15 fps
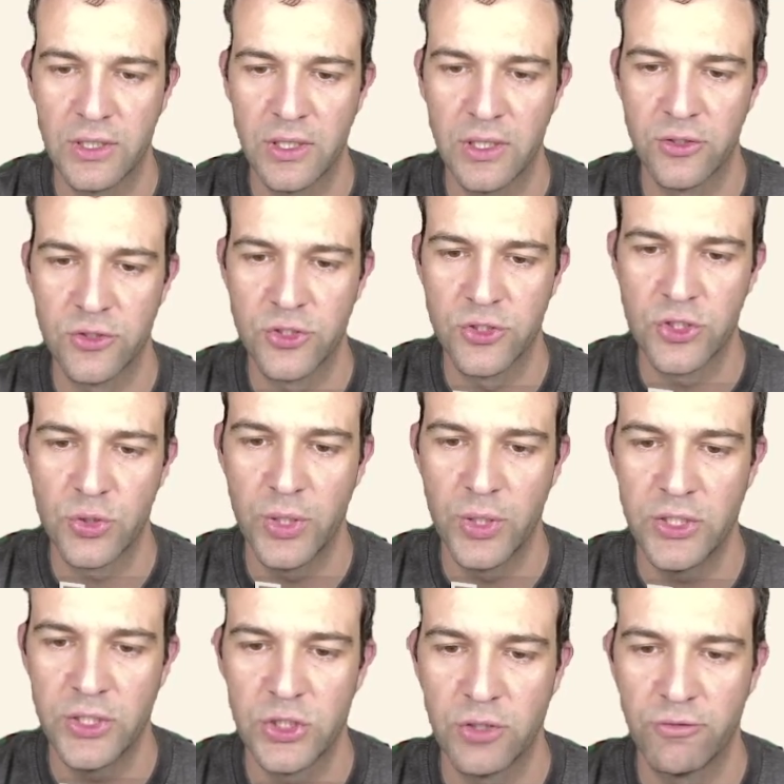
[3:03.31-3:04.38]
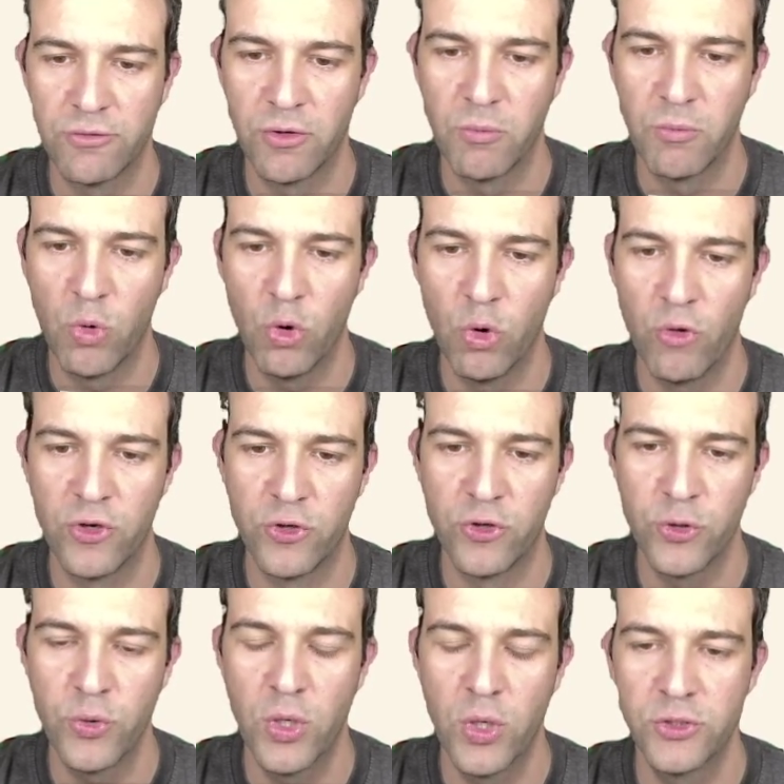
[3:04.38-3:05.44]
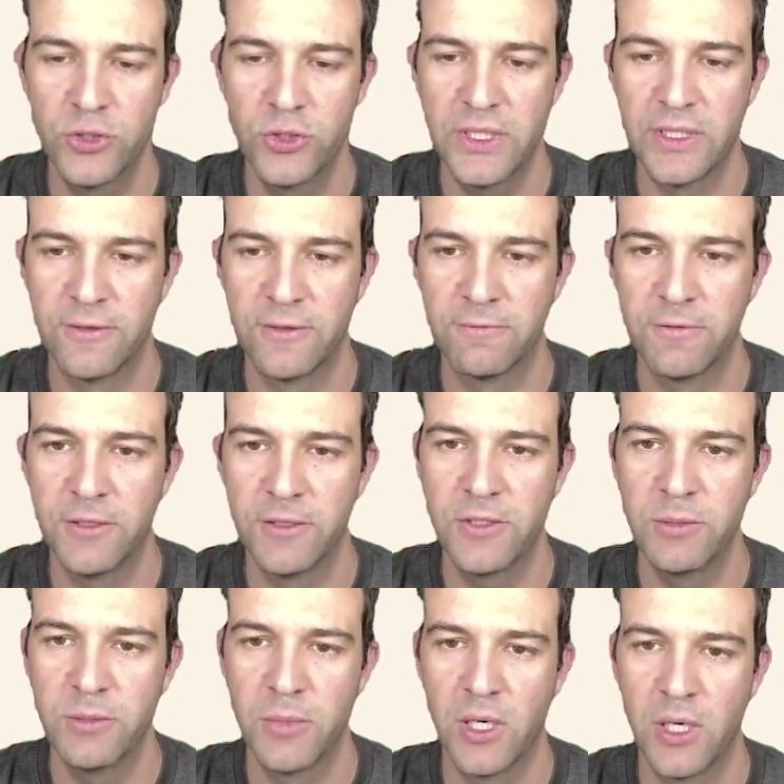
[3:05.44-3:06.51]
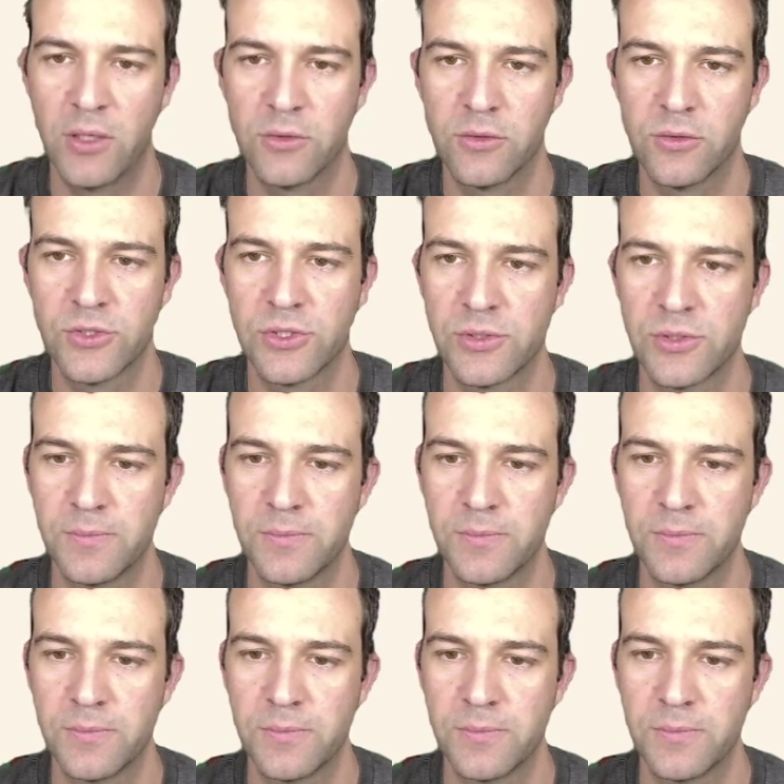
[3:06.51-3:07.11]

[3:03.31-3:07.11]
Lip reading: can stretch for more than 250 miles.